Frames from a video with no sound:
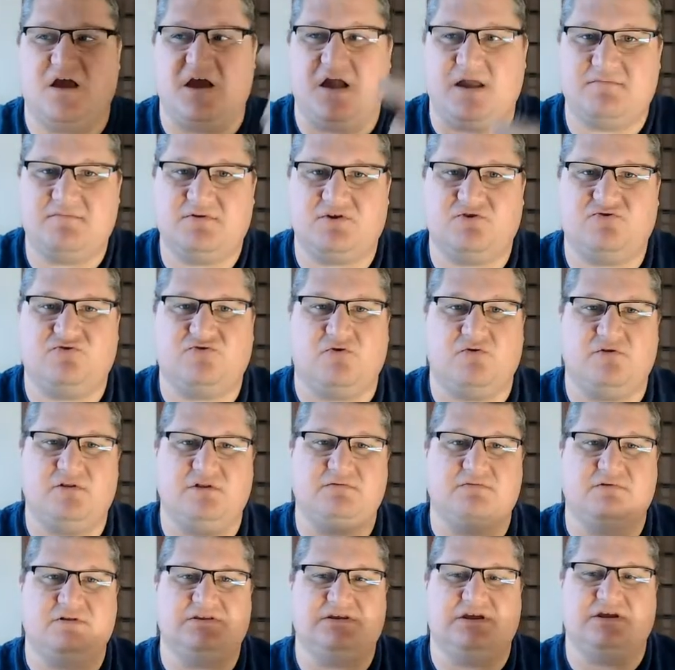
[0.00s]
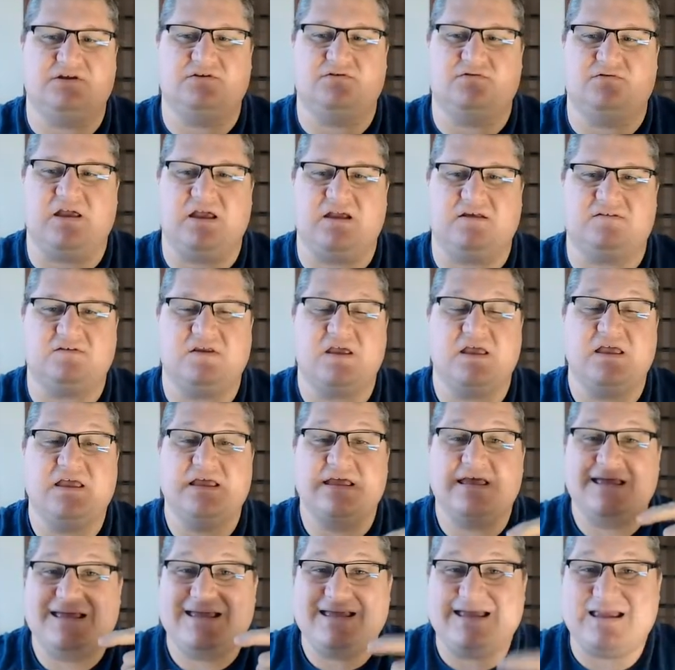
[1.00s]
I'm controlling what they do next,
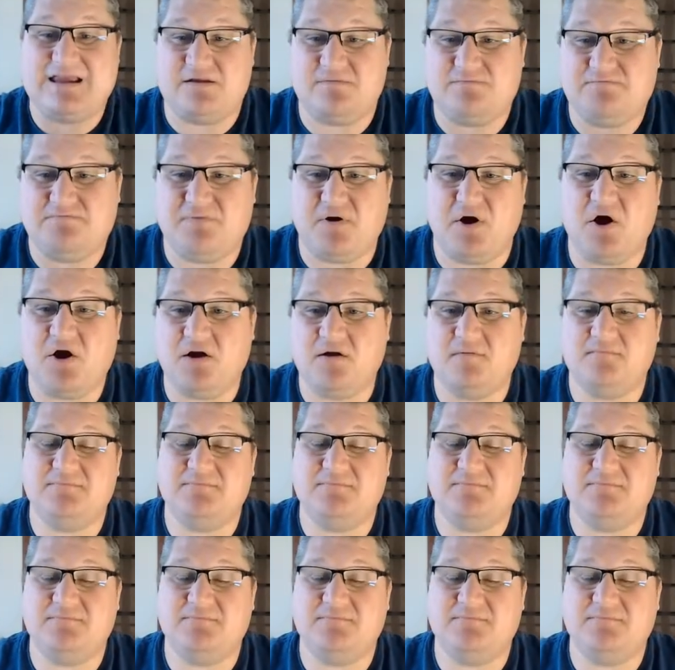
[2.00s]
in part